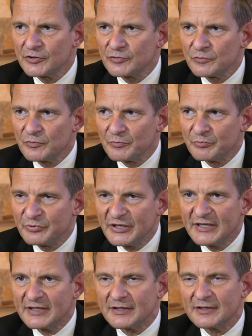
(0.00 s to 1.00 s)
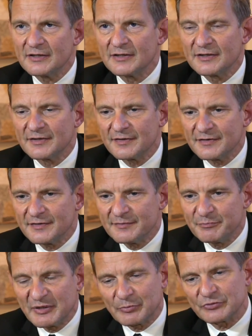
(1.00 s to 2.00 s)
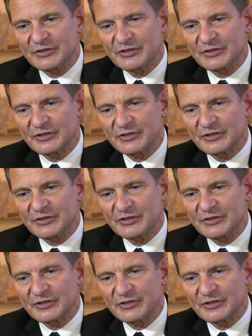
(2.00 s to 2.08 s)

to bring people